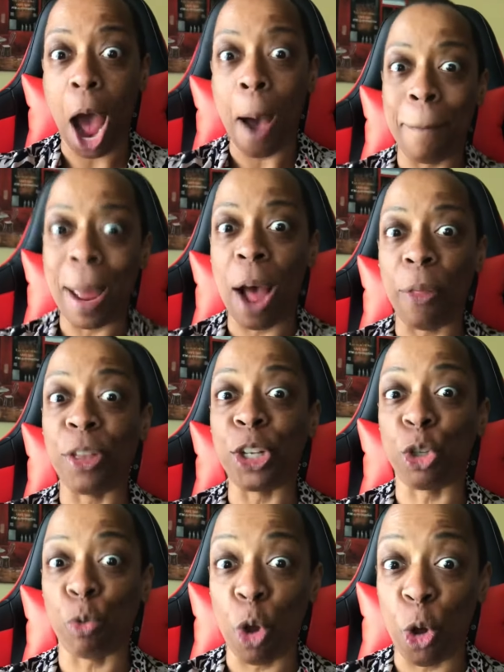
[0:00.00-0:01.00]
about the
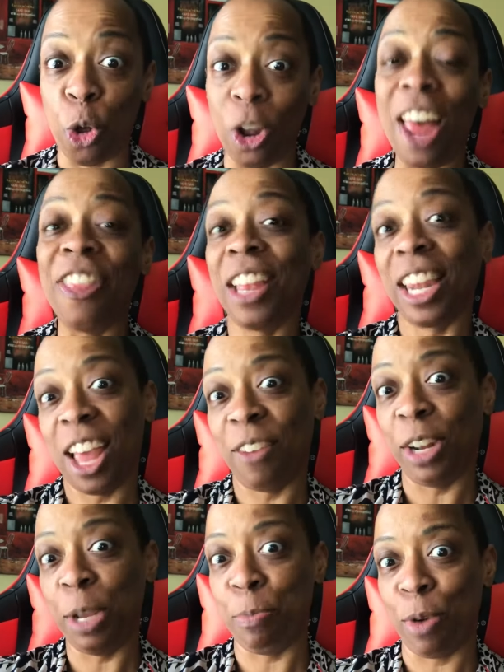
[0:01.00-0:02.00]
troll and the
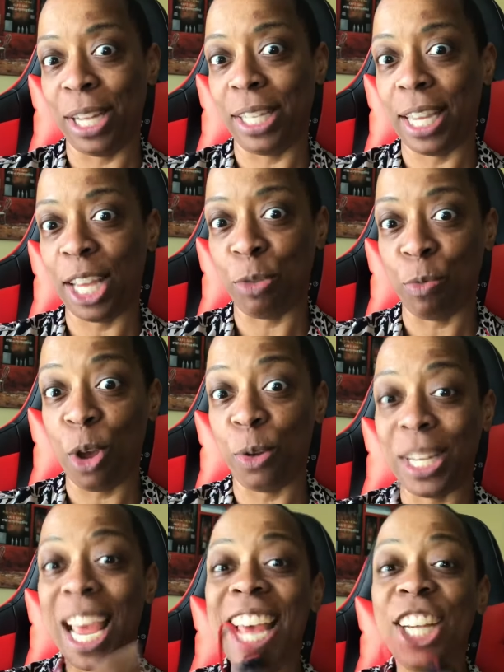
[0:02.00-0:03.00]
lovely Princess Rose.